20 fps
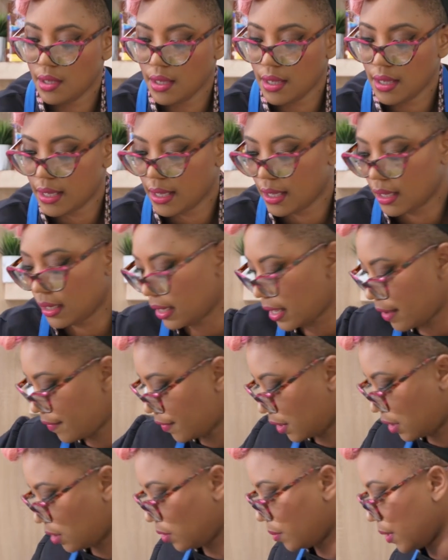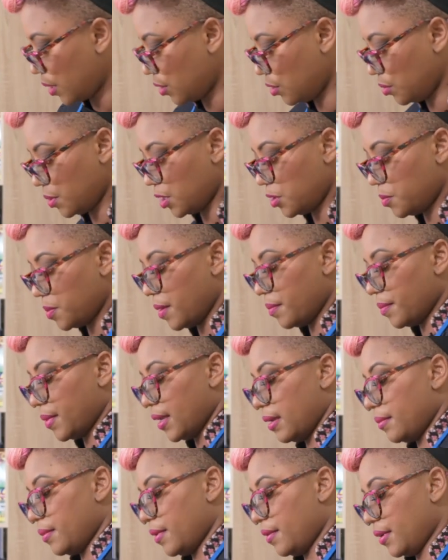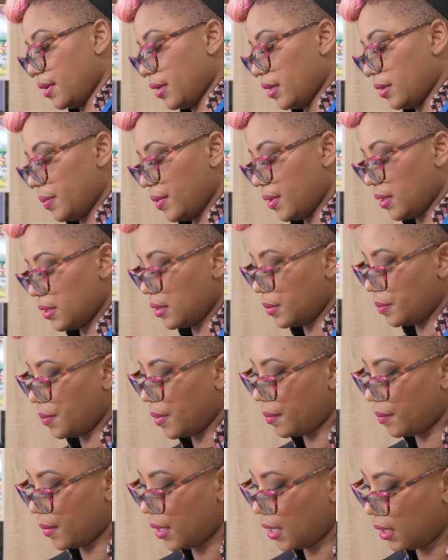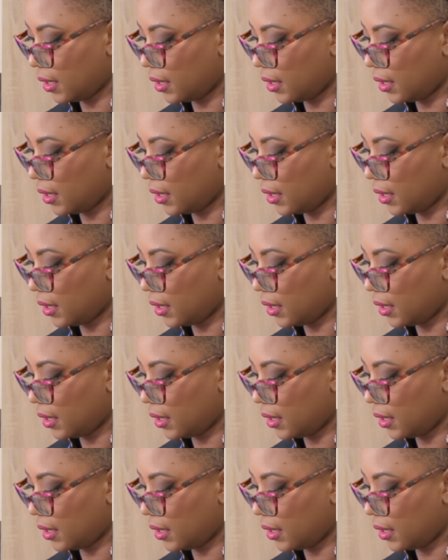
and I have a little bit too much pumpkin, but we're gonna put some pumpkin